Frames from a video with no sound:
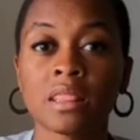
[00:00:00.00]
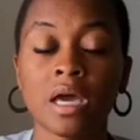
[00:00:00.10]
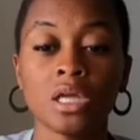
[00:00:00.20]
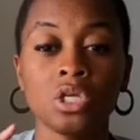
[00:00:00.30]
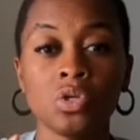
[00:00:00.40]

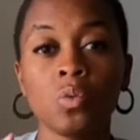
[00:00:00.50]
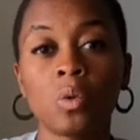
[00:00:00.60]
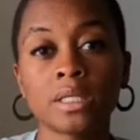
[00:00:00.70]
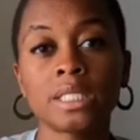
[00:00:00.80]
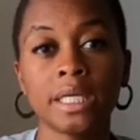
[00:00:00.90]
that you
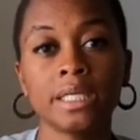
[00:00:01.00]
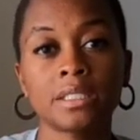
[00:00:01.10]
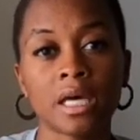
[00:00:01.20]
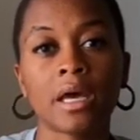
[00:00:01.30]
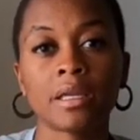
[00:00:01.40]
want to get
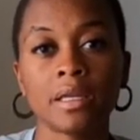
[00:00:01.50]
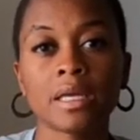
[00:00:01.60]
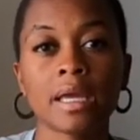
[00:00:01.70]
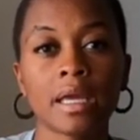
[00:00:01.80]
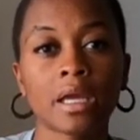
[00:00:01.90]
done
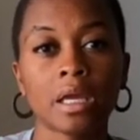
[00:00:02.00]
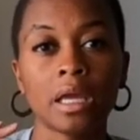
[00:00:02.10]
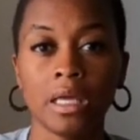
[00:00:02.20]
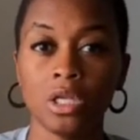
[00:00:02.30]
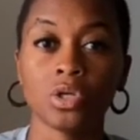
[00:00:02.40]

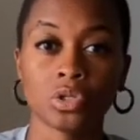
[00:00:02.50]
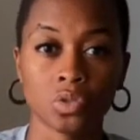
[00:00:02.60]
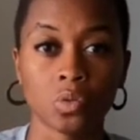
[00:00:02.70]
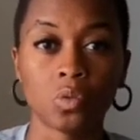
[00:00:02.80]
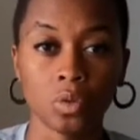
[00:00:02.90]
in your
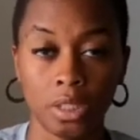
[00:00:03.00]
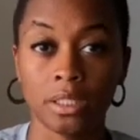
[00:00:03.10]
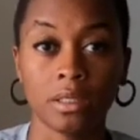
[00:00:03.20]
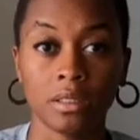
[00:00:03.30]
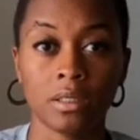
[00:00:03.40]
school
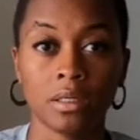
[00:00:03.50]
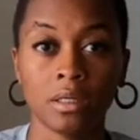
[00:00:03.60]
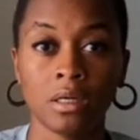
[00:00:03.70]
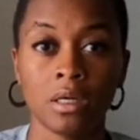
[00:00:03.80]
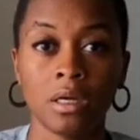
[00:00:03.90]
year.
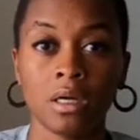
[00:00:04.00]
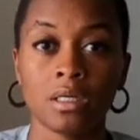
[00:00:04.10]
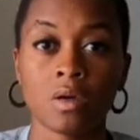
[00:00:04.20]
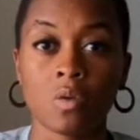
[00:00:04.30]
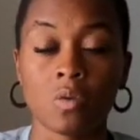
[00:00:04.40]

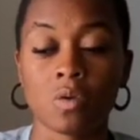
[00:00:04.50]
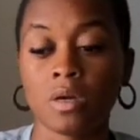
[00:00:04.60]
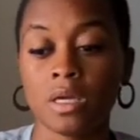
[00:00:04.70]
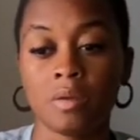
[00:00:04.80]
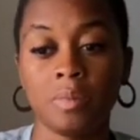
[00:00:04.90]
Or
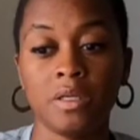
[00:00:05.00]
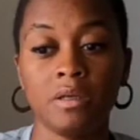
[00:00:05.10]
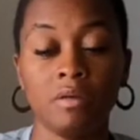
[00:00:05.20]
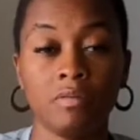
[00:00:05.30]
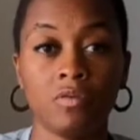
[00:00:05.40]
it could
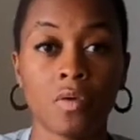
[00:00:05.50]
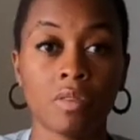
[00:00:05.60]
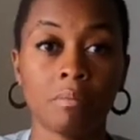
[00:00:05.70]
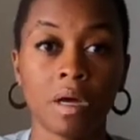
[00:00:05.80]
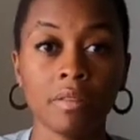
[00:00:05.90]
be for
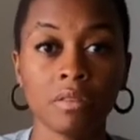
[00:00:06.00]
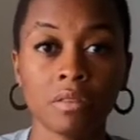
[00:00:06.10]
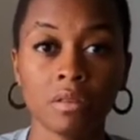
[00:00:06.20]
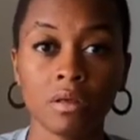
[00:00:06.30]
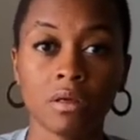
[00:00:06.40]
the month,
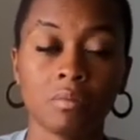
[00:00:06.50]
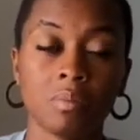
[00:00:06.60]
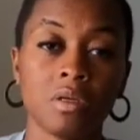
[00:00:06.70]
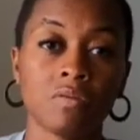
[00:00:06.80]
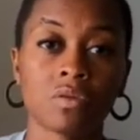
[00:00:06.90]
it could
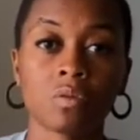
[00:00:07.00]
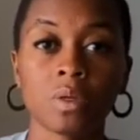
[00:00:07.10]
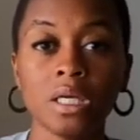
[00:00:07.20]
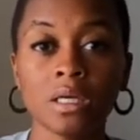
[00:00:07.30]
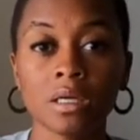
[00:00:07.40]
be for the
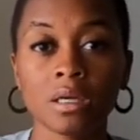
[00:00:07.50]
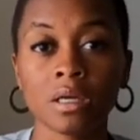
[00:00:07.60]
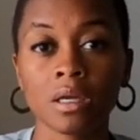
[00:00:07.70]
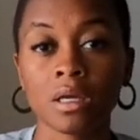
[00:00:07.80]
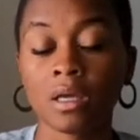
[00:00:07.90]
week.
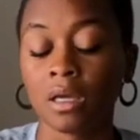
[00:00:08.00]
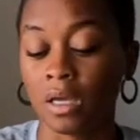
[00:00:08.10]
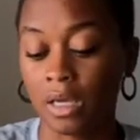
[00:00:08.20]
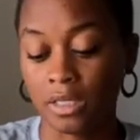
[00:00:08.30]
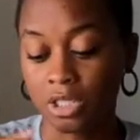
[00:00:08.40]

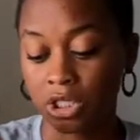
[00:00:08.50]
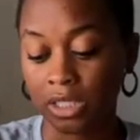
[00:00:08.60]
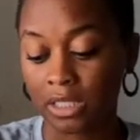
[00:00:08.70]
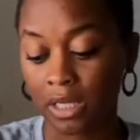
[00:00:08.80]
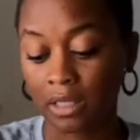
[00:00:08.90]
It is
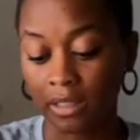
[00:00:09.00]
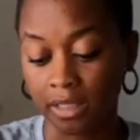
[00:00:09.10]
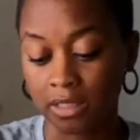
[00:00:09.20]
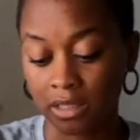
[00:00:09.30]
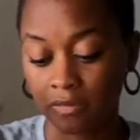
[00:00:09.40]
just a
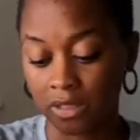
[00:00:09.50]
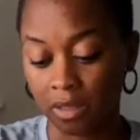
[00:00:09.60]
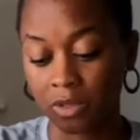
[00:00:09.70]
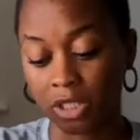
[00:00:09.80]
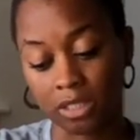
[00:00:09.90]
list of
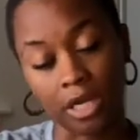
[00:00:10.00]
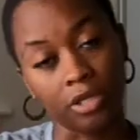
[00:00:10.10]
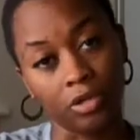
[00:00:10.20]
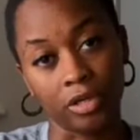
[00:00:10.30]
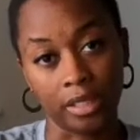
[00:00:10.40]
subjects that
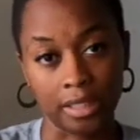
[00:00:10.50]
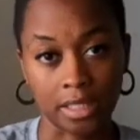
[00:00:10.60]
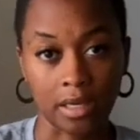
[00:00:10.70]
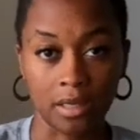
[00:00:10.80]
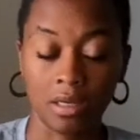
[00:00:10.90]
you're going to get
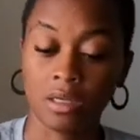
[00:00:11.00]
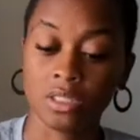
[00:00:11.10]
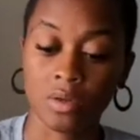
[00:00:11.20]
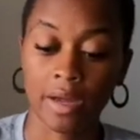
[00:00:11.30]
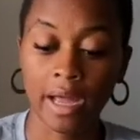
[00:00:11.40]
done.
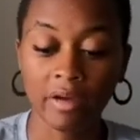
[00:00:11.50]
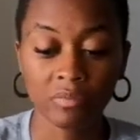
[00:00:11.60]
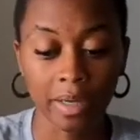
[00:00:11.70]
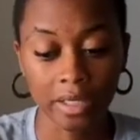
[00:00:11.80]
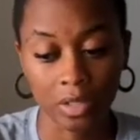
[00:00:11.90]
So I have
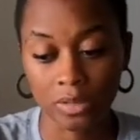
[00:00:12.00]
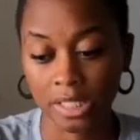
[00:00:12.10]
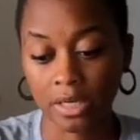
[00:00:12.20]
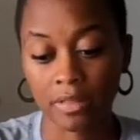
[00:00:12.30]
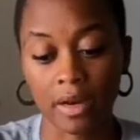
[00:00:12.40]
my notes
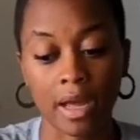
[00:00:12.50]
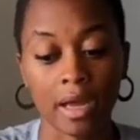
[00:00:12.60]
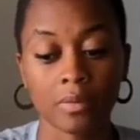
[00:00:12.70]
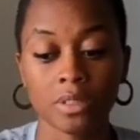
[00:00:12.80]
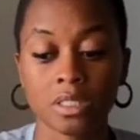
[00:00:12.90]
here that
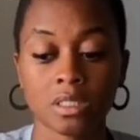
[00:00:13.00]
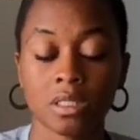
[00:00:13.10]
I was